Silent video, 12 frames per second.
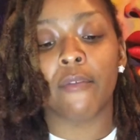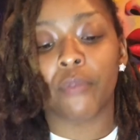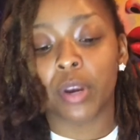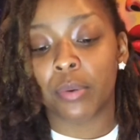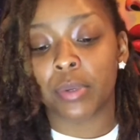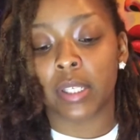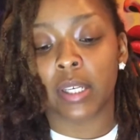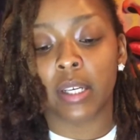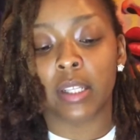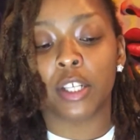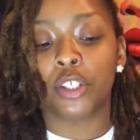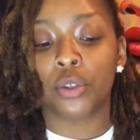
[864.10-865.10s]
frequency
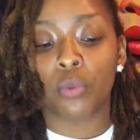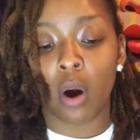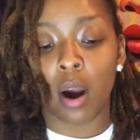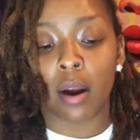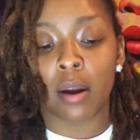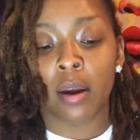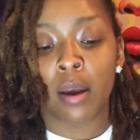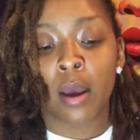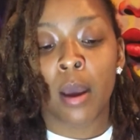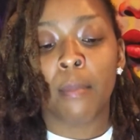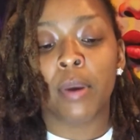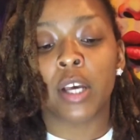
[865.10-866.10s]
that you are,
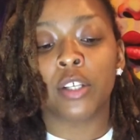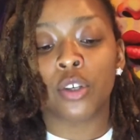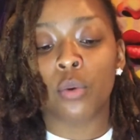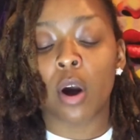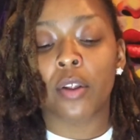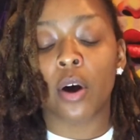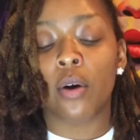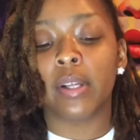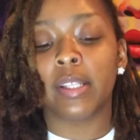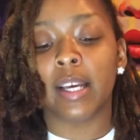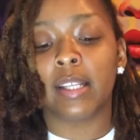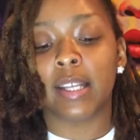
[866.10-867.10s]
because you are the only
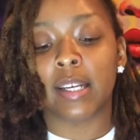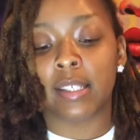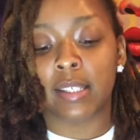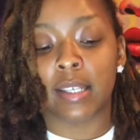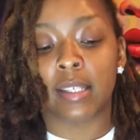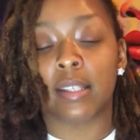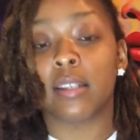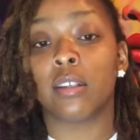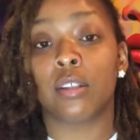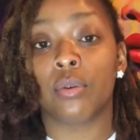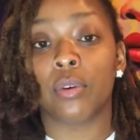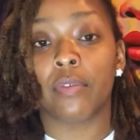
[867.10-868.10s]
thing that exists in this
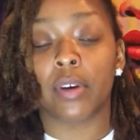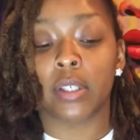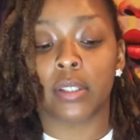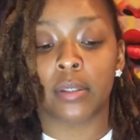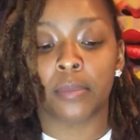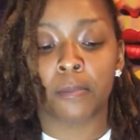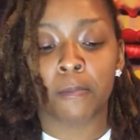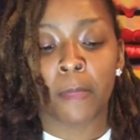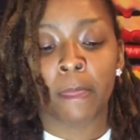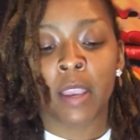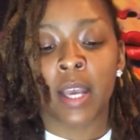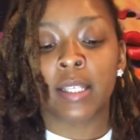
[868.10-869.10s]
universe.
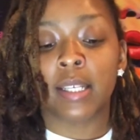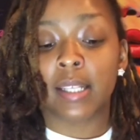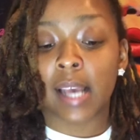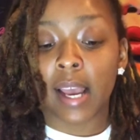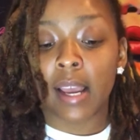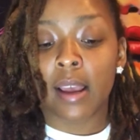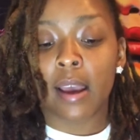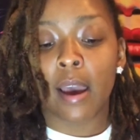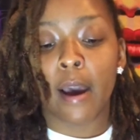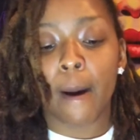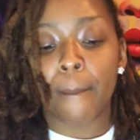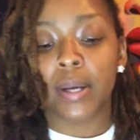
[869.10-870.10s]
Today,
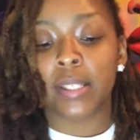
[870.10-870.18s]
help us